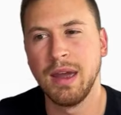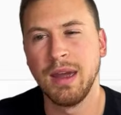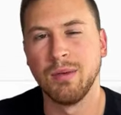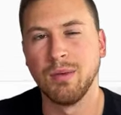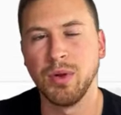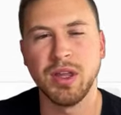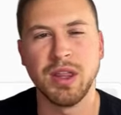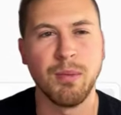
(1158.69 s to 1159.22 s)

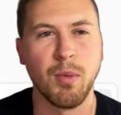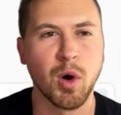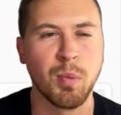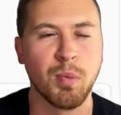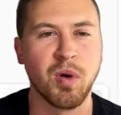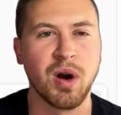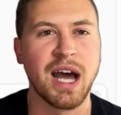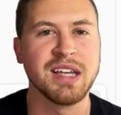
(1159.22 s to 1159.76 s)
Really, the more
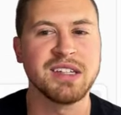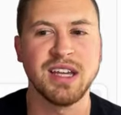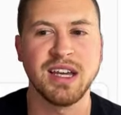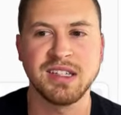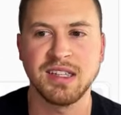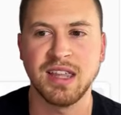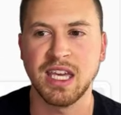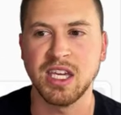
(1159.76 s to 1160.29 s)

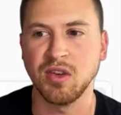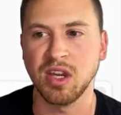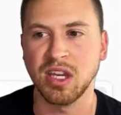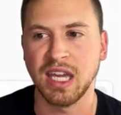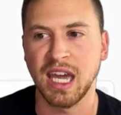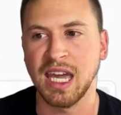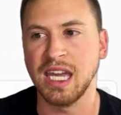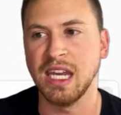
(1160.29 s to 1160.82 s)
process that you can
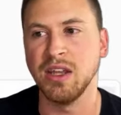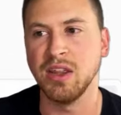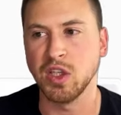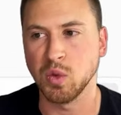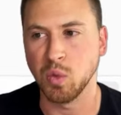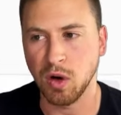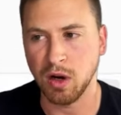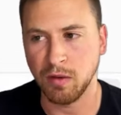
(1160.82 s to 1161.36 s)
get into these
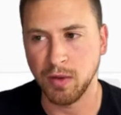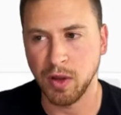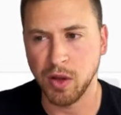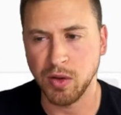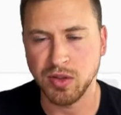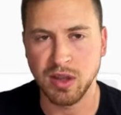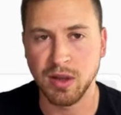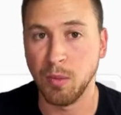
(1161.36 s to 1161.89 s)

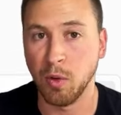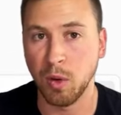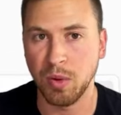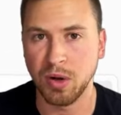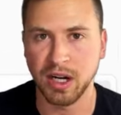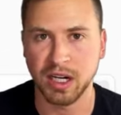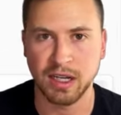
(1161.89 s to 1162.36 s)
workflows, the more productive